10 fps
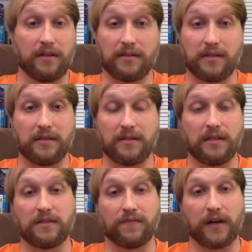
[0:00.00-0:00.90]
it. It's
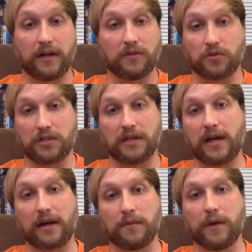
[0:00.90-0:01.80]
it's a very interesting
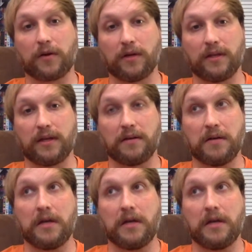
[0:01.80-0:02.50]
documentary that